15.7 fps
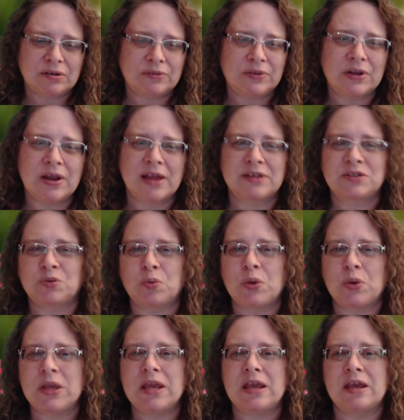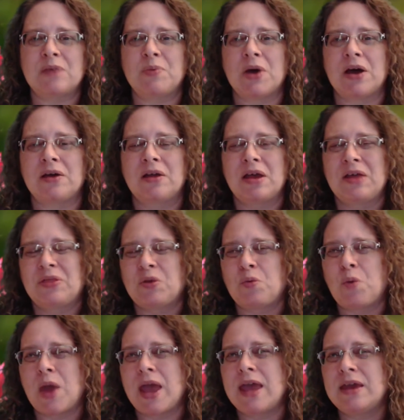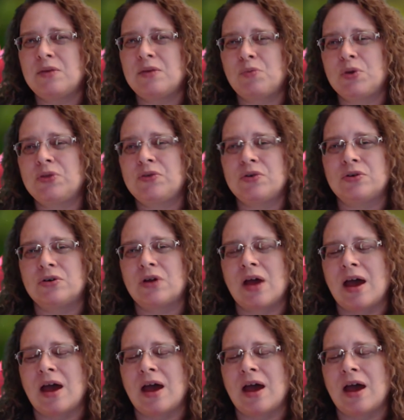the next week about the way in which you're